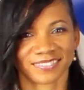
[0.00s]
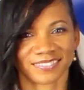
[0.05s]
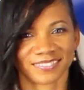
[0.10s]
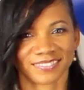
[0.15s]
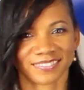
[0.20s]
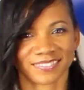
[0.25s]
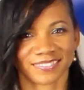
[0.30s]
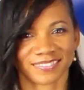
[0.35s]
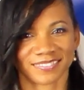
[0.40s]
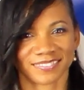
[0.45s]

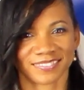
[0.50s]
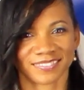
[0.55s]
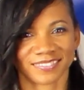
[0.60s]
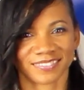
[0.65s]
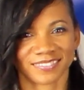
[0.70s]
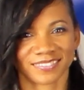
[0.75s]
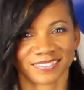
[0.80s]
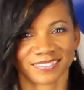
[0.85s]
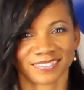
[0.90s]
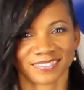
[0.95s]

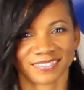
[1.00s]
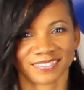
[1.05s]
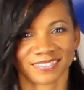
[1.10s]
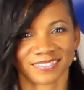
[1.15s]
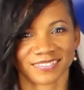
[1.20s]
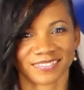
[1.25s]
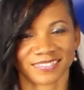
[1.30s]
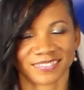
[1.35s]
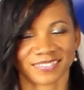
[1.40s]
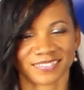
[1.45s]

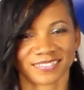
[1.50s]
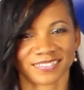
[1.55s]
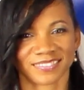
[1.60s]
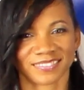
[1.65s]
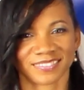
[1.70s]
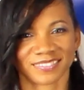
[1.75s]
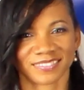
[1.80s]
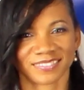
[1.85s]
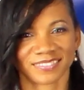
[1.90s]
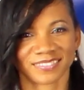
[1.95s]

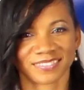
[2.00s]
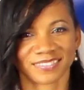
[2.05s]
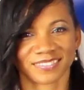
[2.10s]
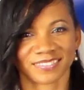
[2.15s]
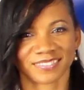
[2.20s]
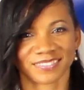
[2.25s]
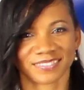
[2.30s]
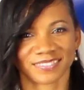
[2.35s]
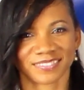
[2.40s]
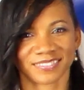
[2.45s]

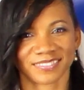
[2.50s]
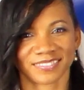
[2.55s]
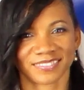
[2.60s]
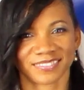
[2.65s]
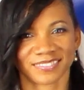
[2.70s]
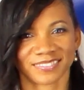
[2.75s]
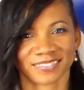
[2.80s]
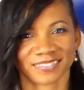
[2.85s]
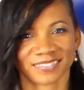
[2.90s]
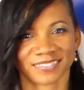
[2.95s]

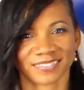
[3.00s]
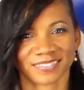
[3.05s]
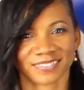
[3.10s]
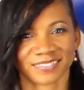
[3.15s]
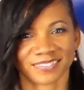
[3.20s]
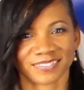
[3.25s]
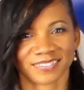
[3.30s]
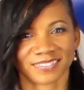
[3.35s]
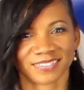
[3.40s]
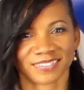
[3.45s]

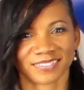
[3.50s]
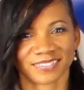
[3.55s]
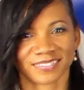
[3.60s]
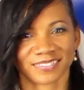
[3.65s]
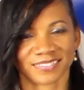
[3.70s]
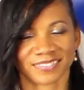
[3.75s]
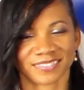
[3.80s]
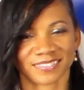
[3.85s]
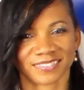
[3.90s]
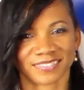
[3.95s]

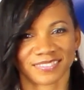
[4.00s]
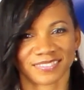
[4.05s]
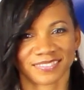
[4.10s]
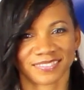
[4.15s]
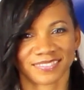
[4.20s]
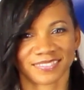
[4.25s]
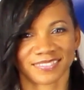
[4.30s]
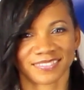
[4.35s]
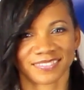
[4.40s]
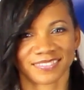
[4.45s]

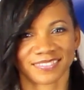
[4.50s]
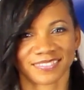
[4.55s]
[no speech]